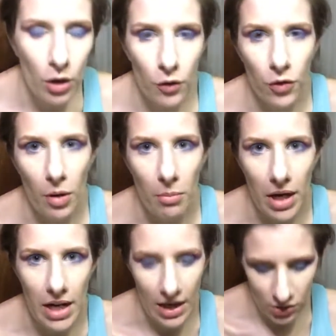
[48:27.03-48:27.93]
from my
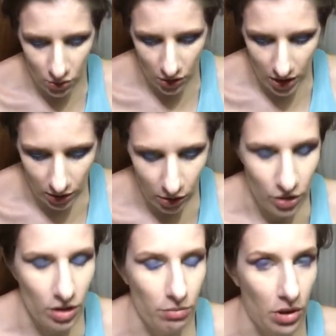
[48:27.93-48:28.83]
natural color to
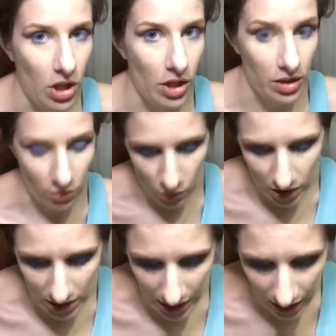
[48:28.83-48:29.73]
blonde in one
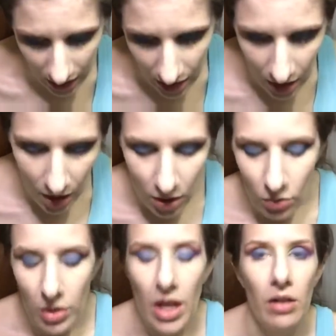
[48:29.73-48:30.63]
day
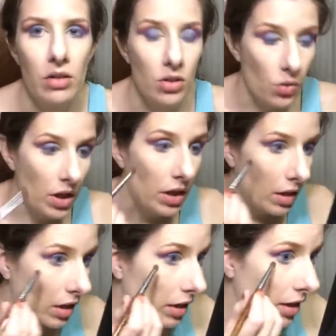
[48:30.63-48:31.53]
without
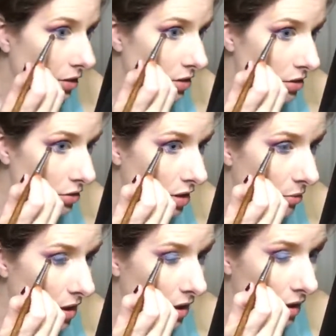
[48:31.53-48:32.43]
doing a keratin
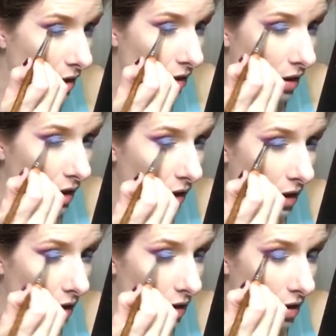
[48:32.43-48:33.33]
treatment on it
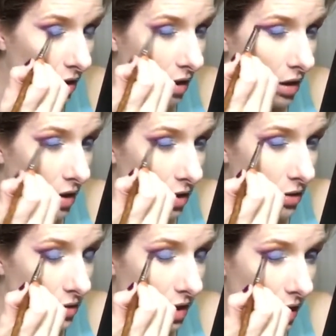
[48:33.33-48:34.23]
and
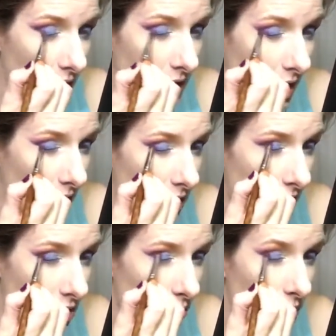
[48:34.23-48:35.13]
using Design
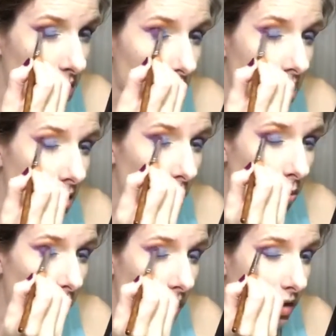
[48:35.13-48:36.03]
Essentials
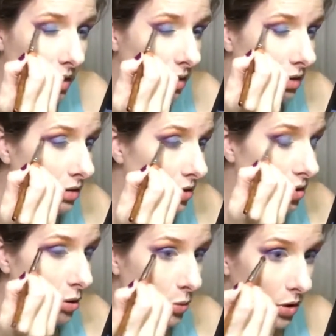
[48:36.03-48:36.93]
6-in-1
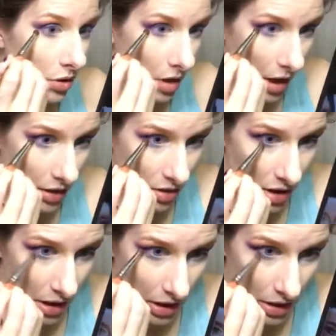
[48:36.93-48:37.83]
super
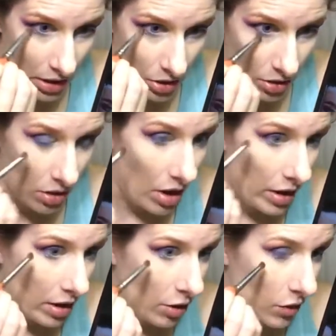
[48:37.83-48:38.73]
hydrating conditioner on it
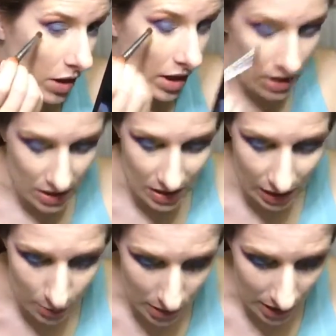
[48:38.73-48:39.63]
overnight and
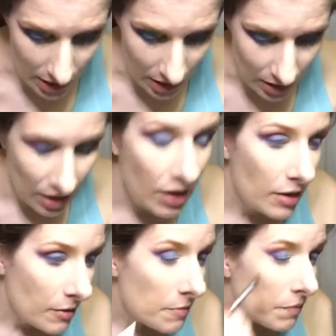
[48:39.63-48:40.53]
sleeping in it,
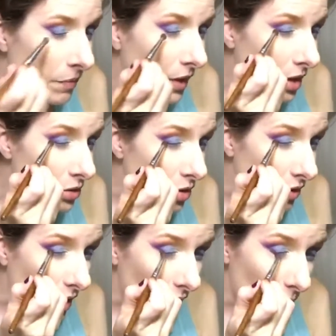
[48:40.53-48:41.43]
so that